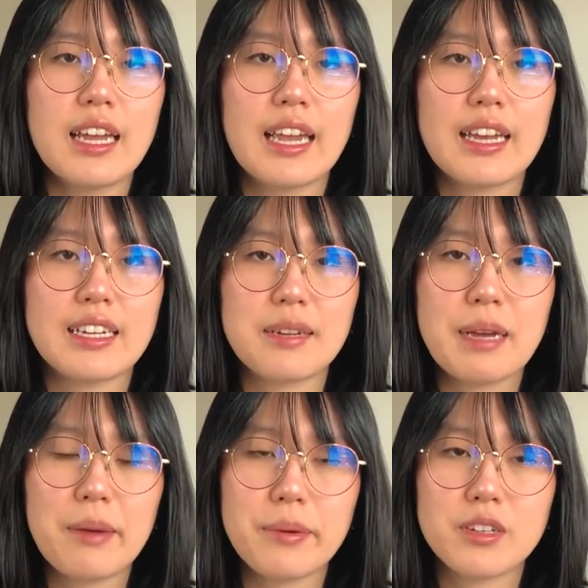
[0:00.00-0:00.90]
and I'm
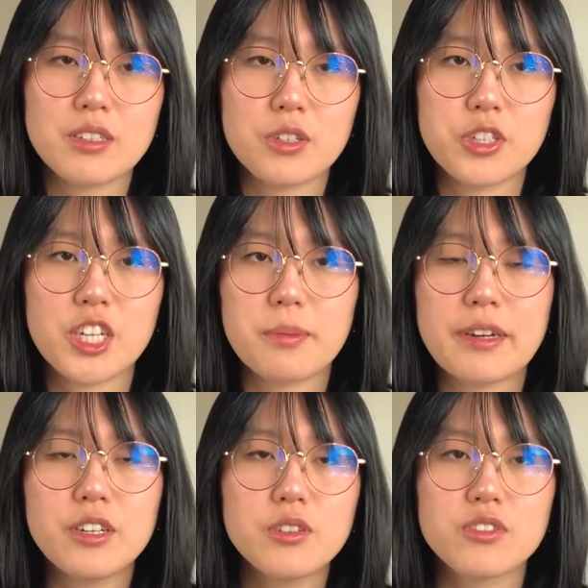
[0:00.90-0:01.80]
happy to also share my
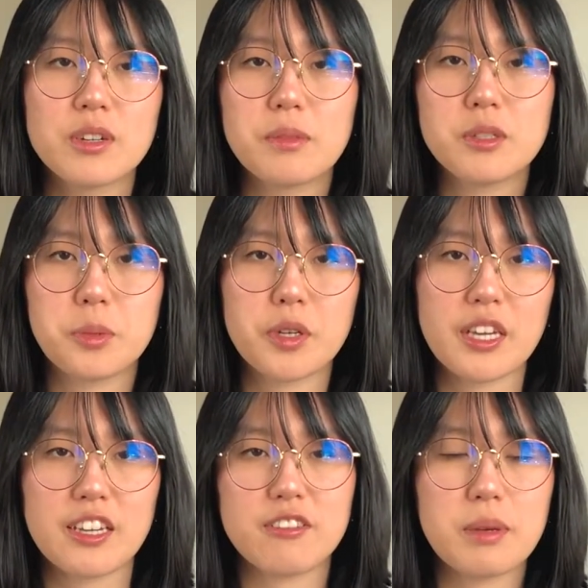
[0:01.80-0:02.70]
notes from this book
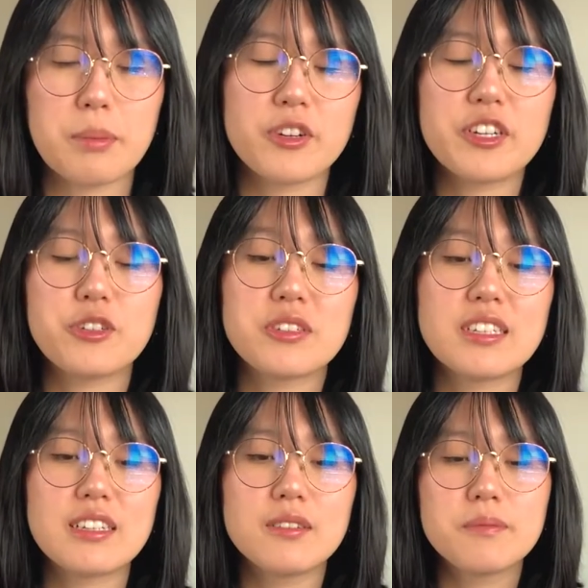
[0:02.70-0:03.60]
if people are
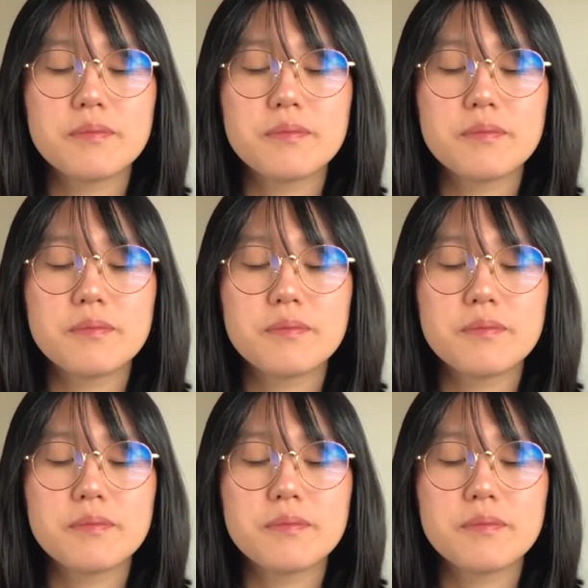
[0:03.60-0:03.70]
interested.